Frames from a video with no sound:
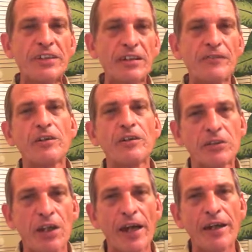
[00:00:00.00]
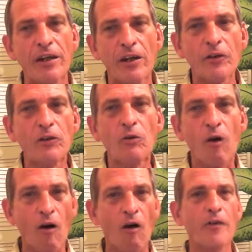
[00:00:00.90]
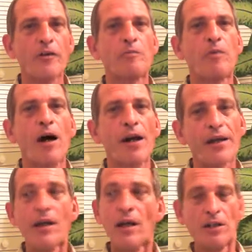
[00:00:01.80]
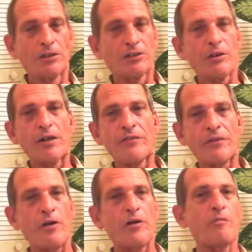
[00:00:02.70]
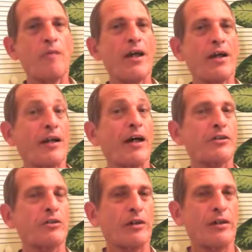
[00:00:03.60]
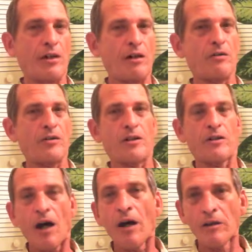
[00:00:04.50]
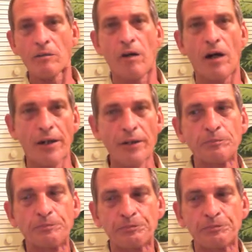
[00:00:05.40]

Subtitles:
feels like you are your body. So even though you may intellectually know that you're not your body,